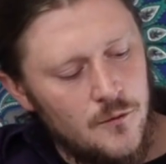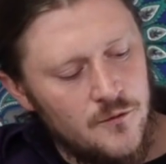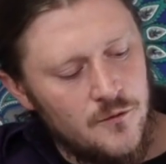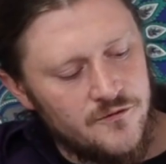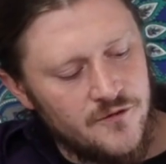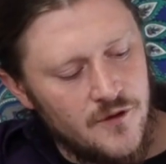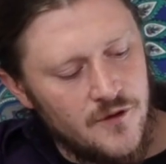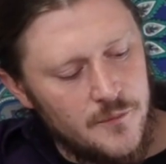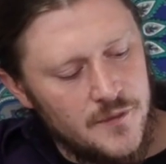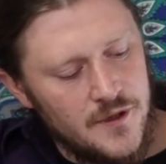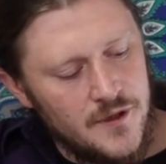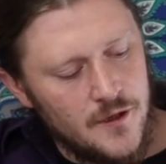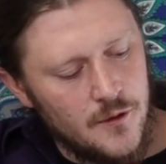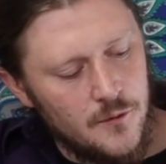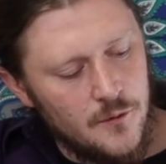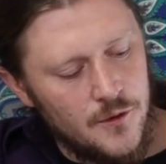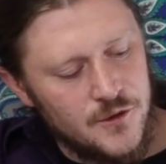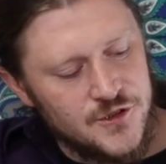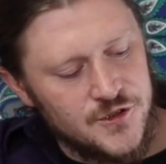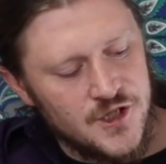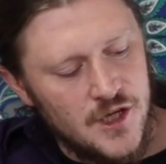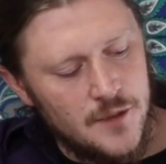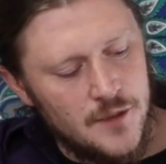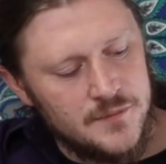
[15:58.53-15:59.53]
from here we'll
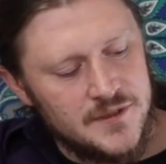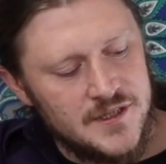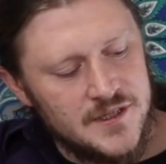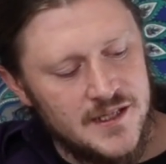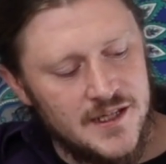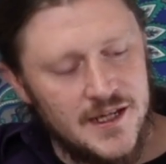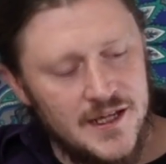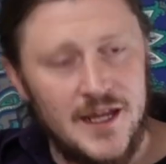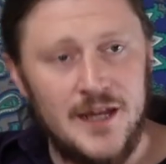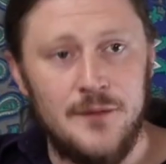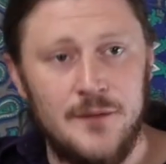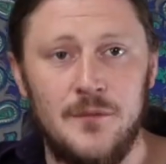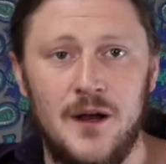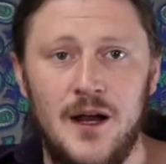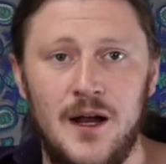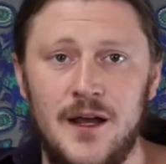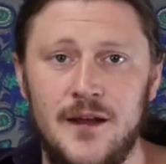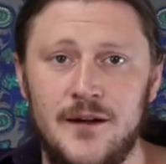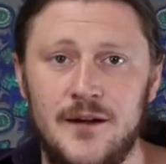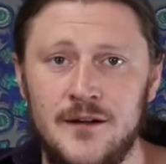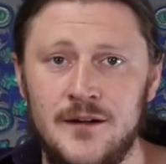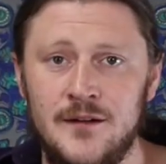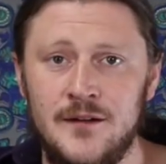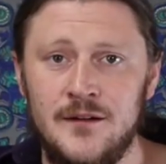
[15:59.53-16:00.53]
jump to A
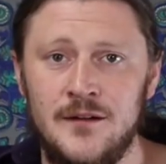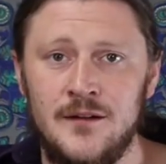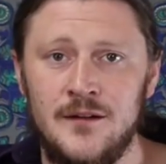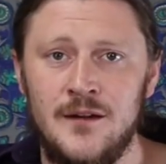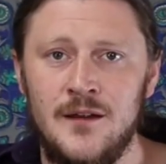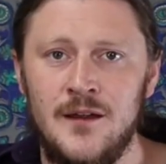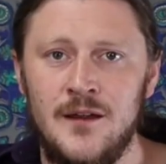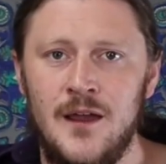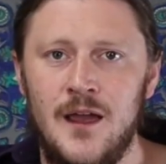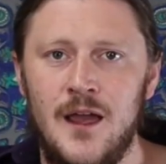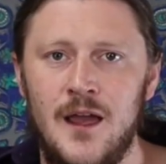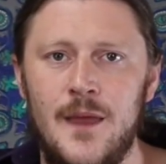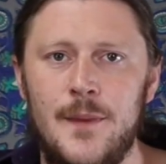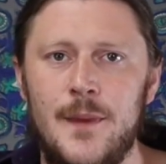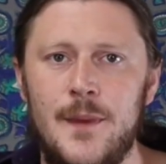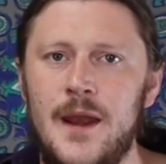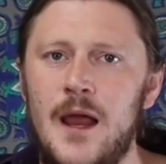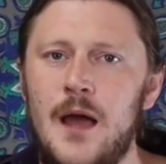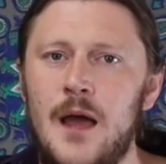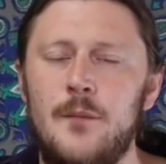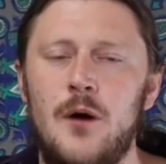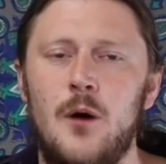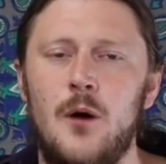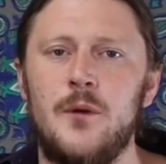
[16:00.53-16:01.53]
minor, and then
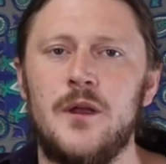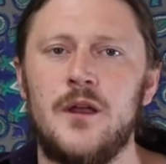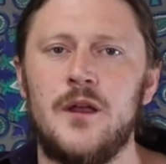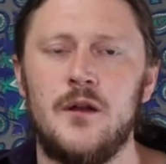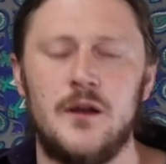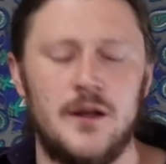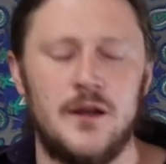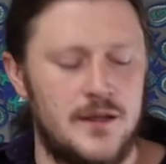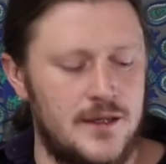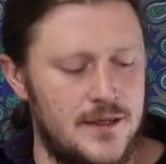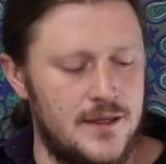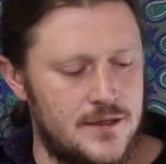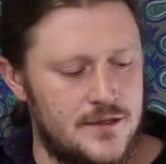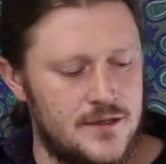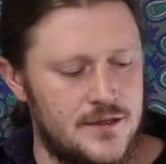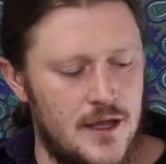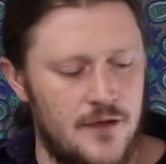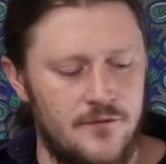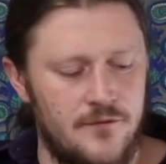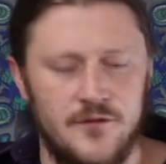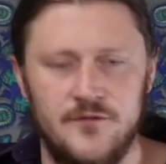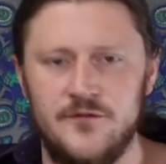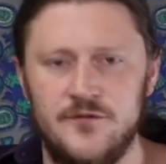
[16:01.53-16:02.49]
how about we go to D7